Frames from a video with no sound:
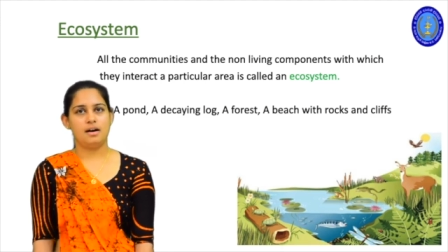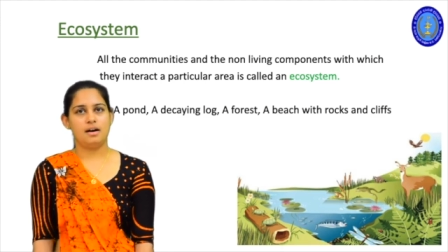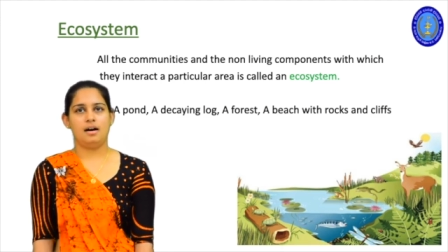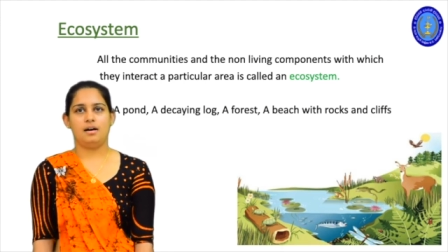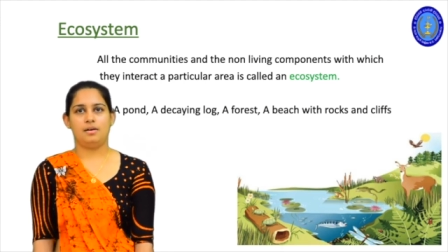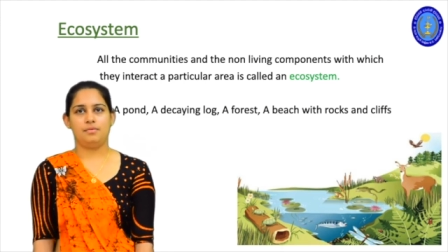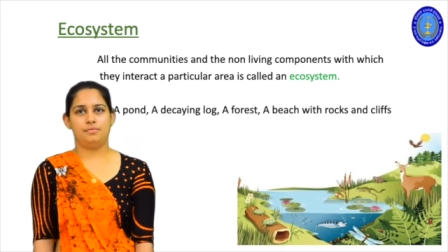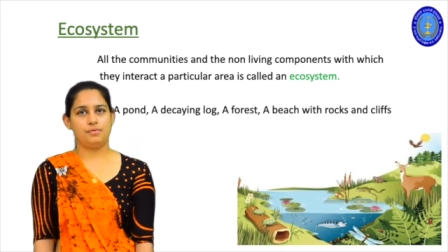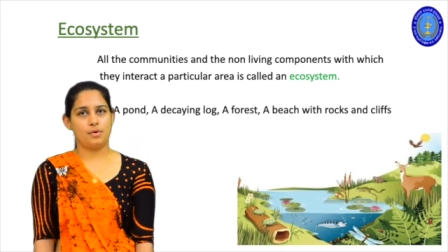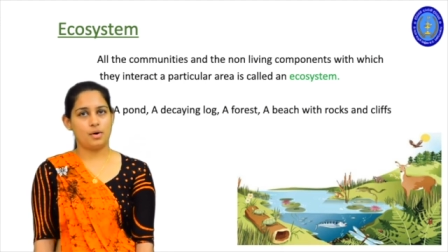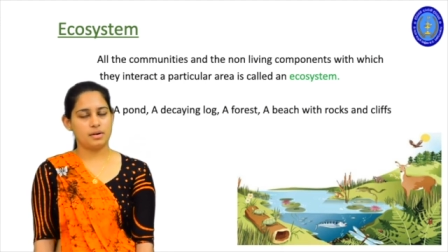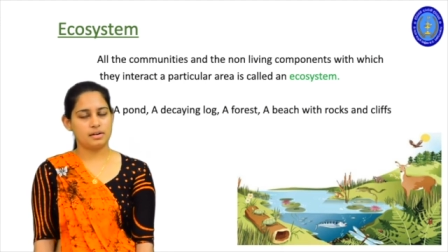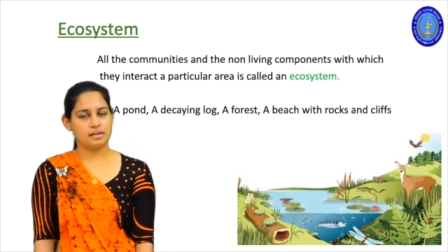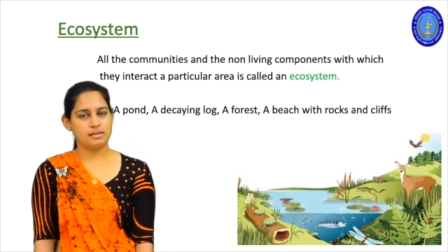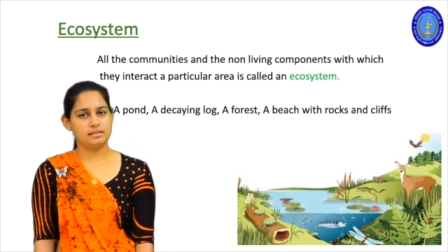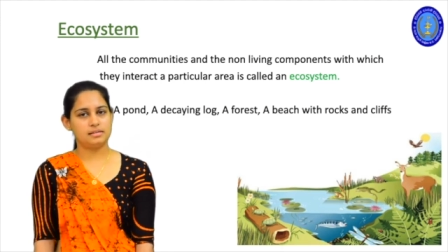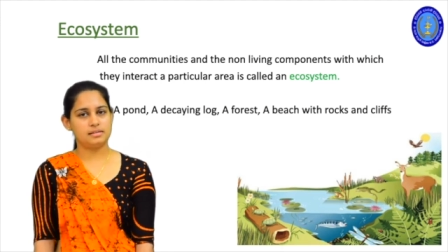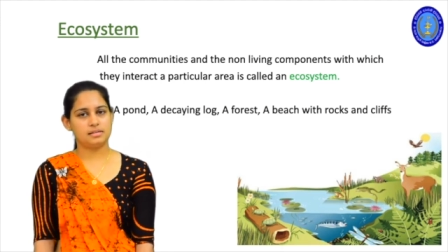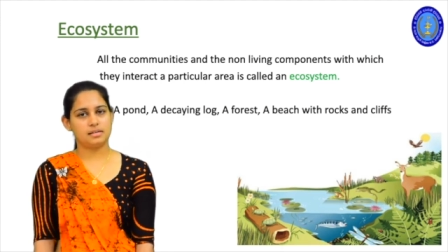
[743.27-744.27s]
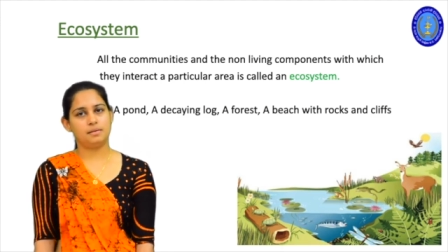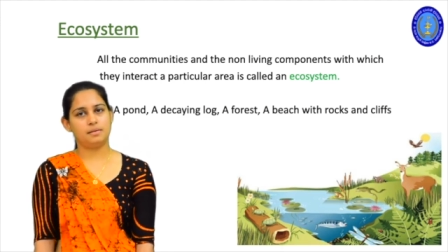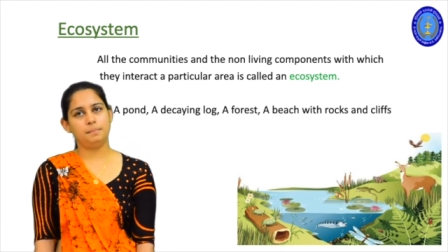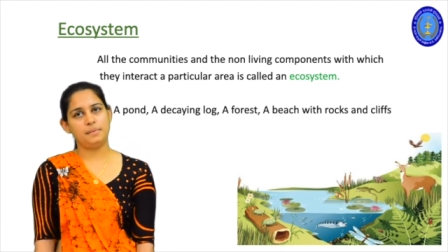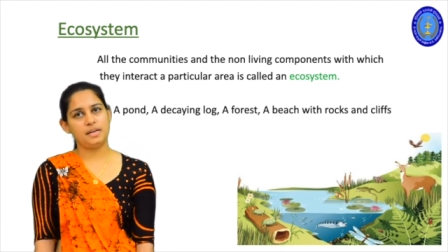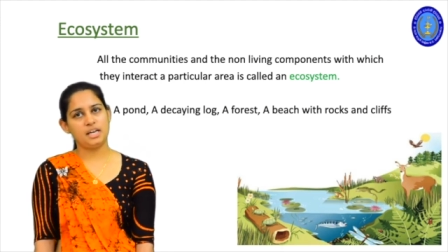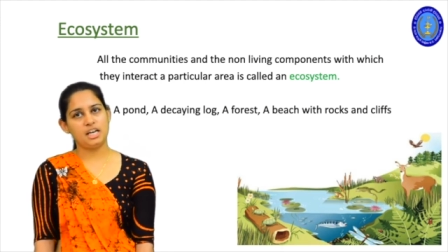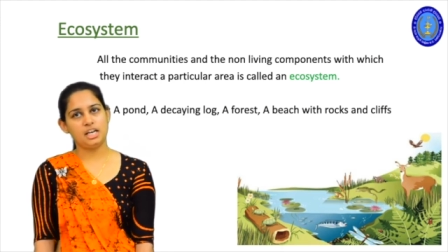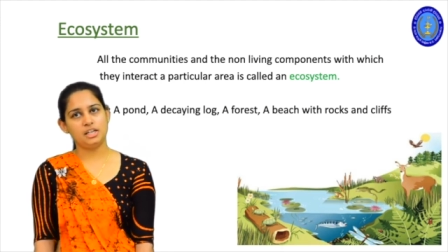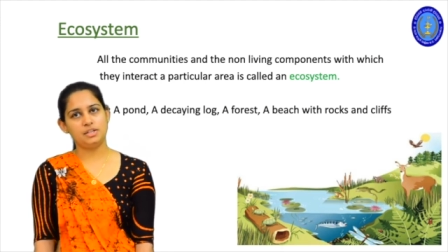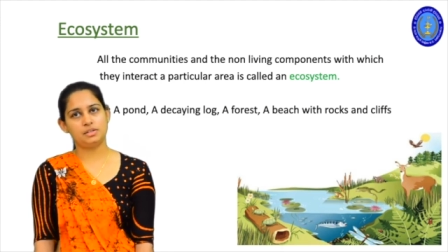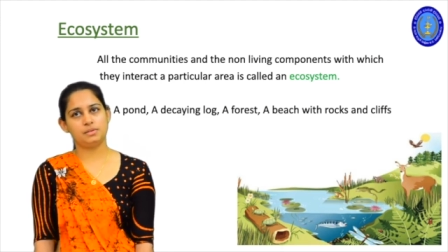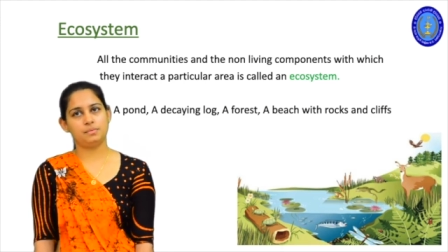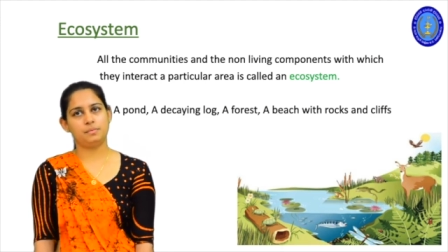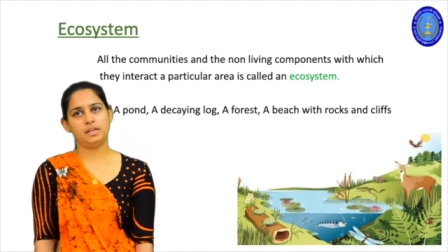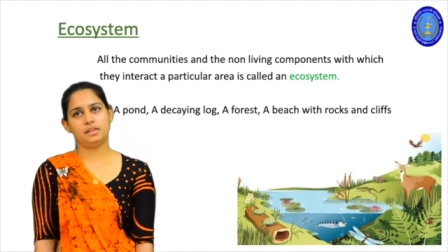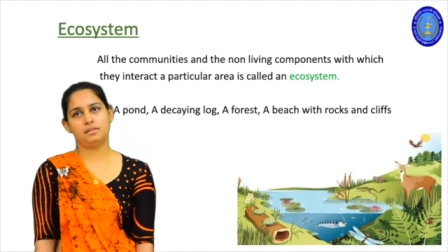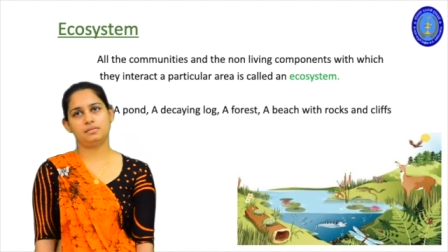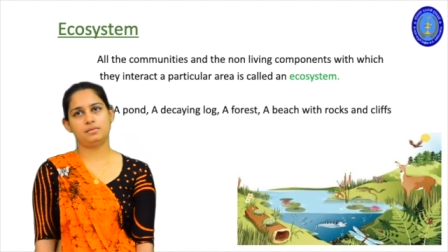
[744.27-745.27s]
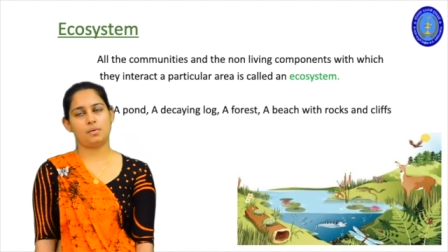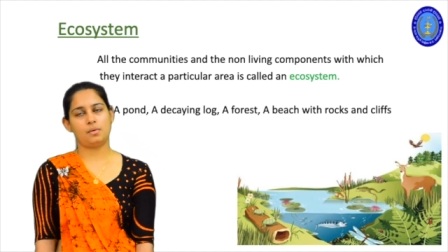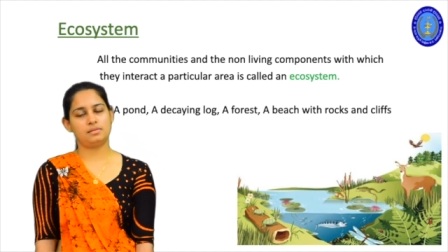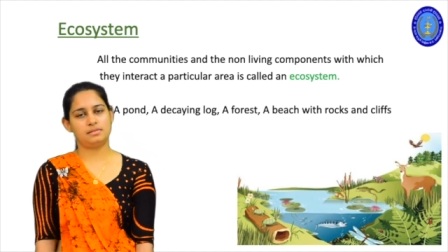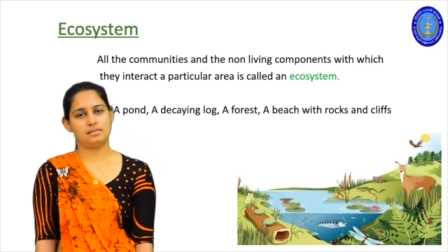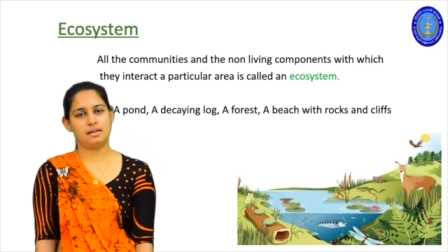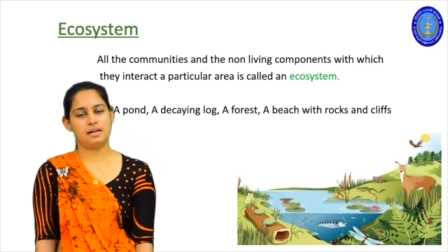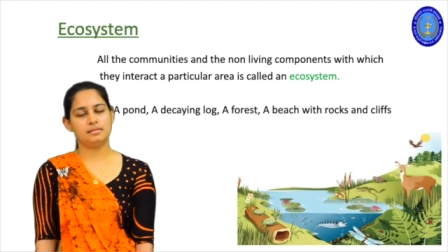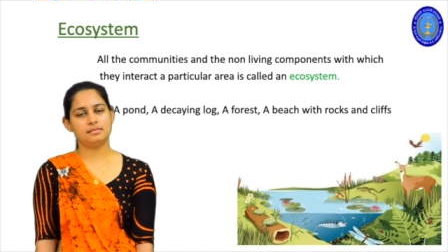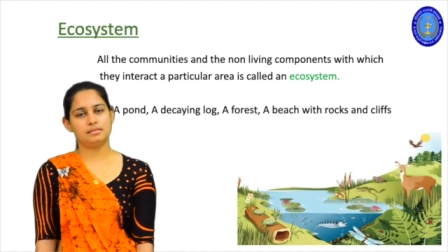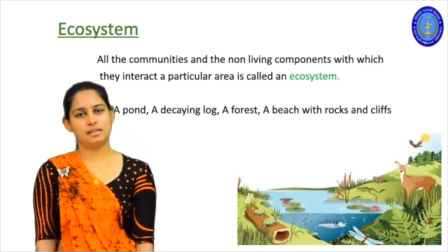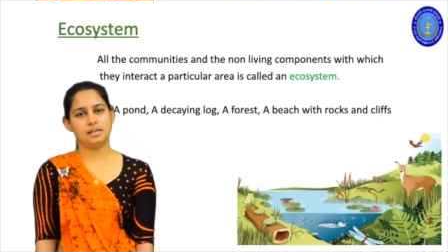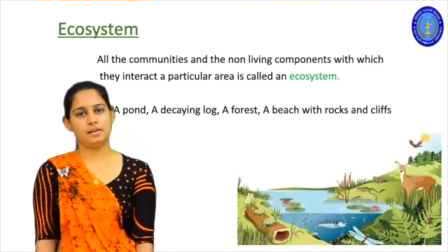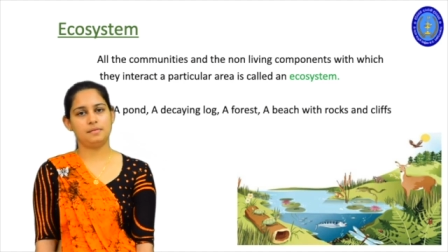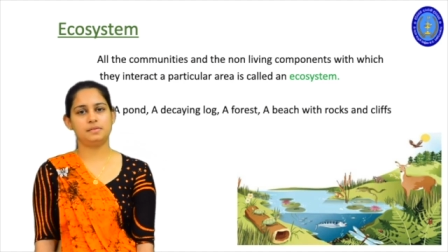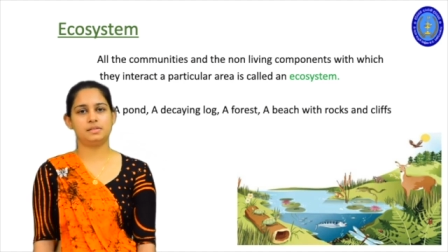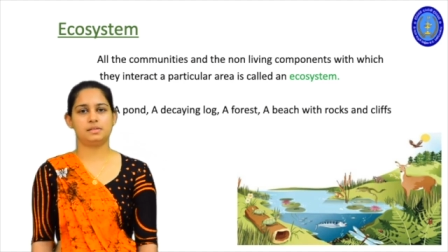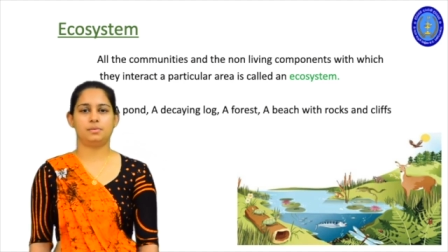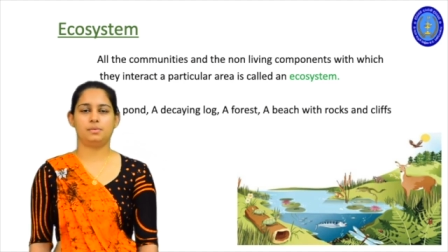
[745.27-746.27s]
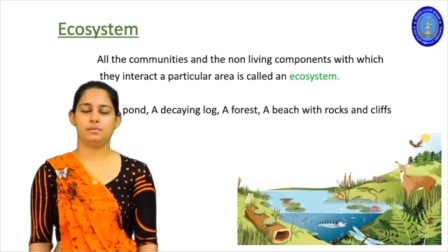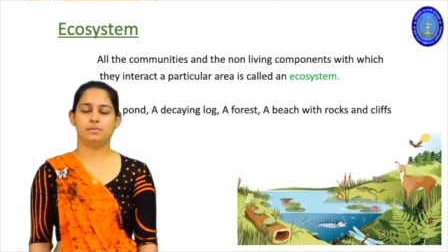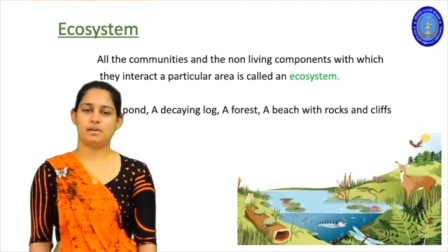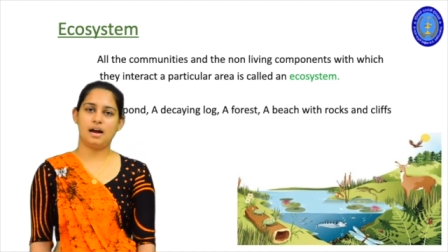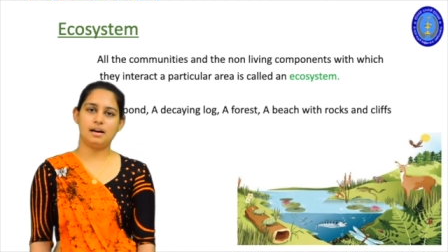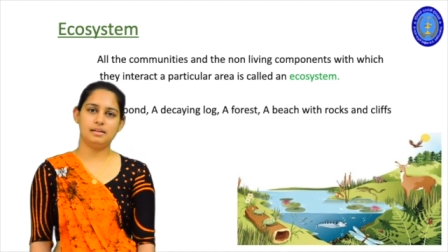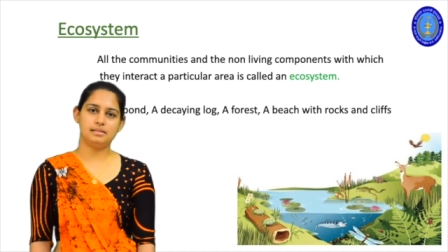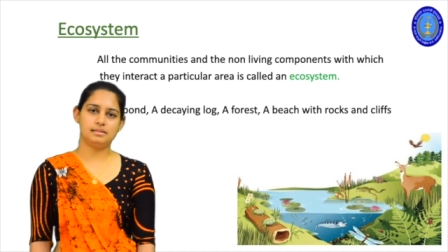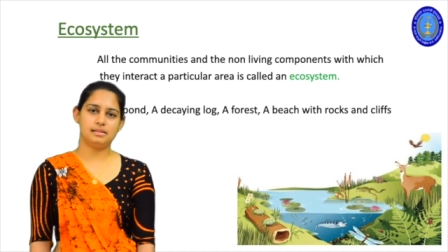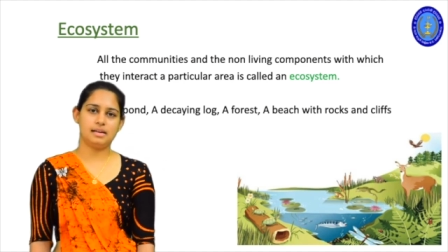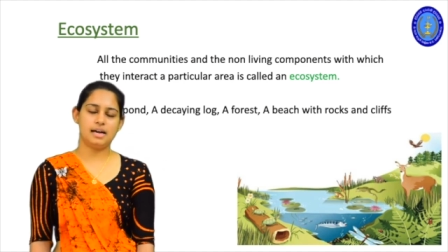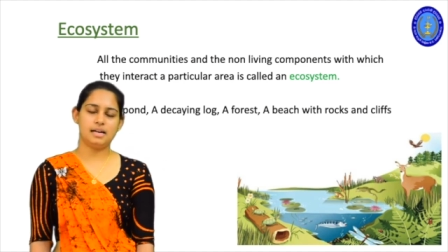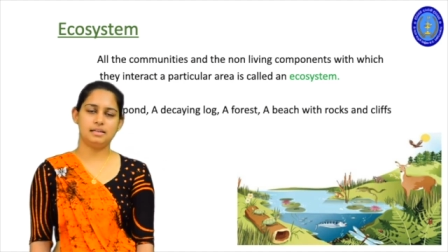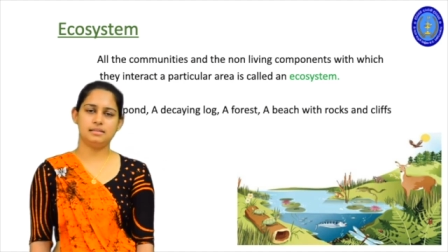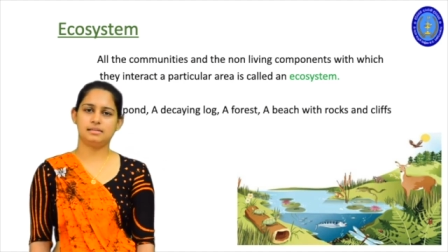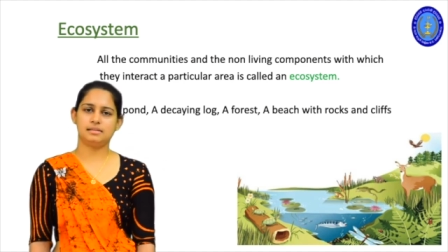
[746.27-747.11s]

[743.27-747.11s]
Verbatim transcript: a forest, a beach with rocks and cliffs, grasslands.